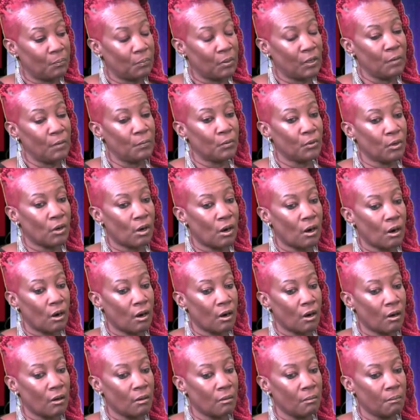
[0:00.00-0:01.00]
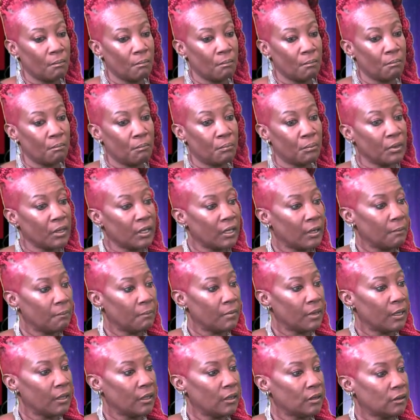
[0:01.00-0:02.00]
people are bringing
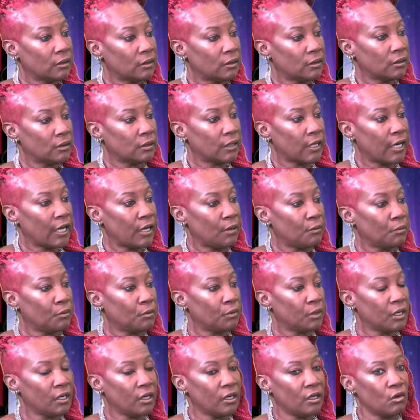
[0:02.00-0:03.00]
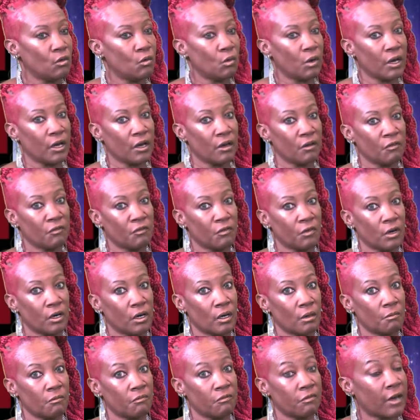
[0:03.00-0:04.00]
money to the table anywhere
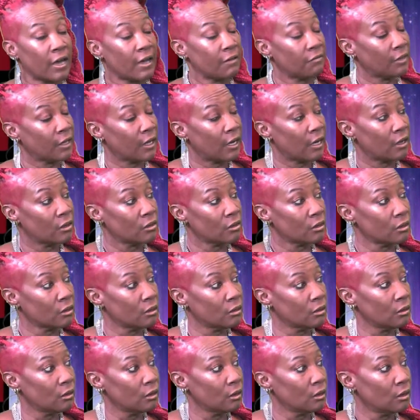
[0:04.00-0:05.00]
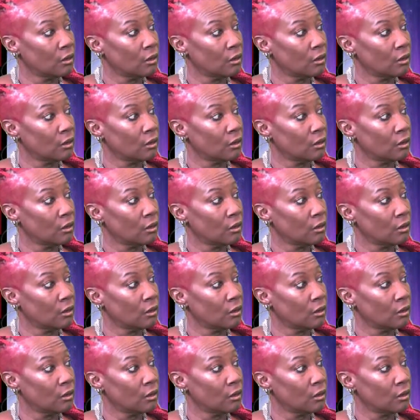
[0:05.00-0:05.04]
from $5,000